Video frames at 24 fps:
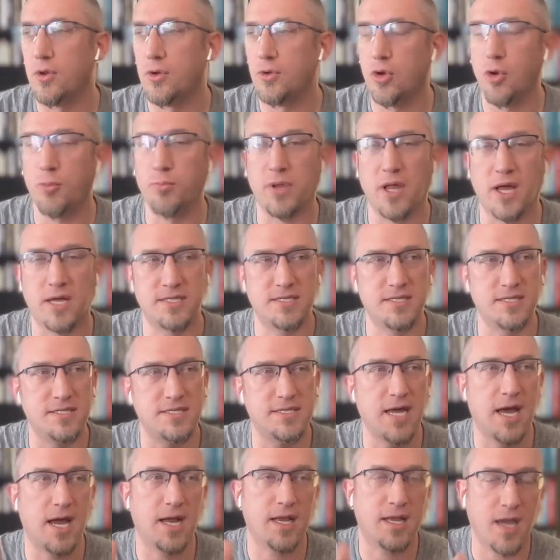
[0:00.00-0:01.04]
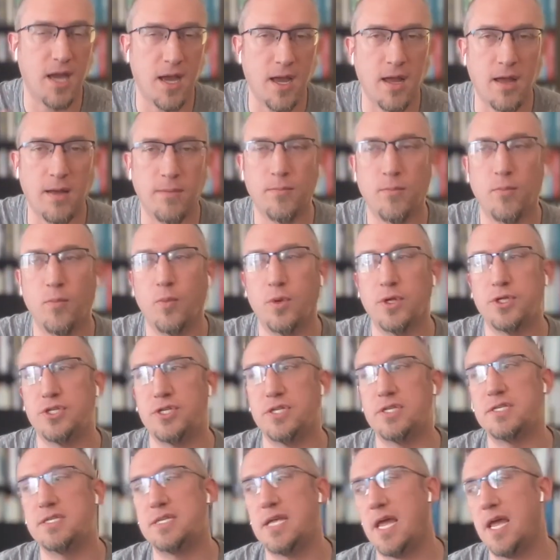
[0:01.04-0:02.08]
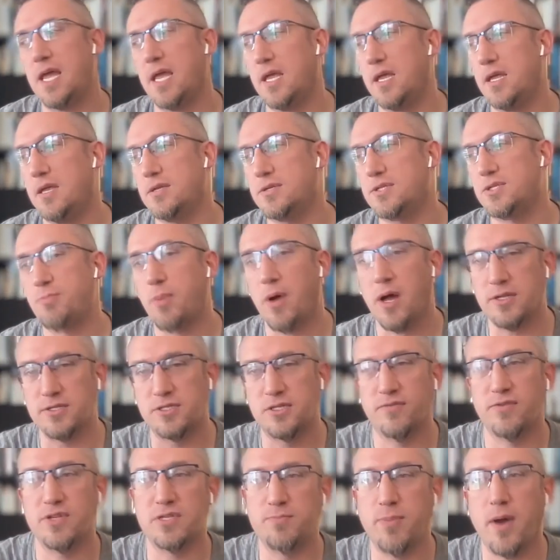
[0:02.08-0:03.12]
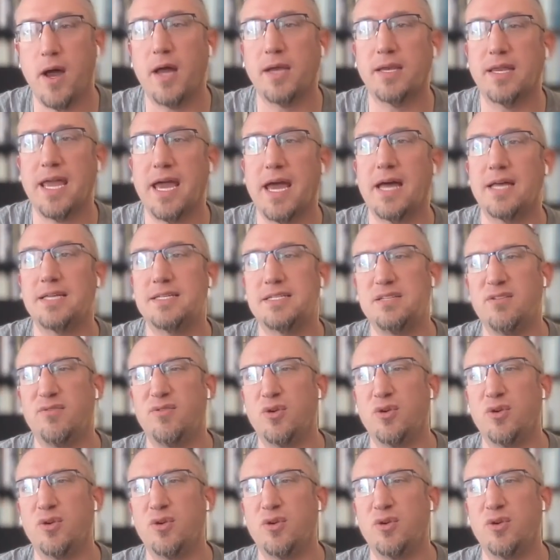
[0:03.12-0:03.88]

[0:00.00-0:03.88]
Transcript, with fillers: GroupLessons.com, which is a sponsor of this podcast.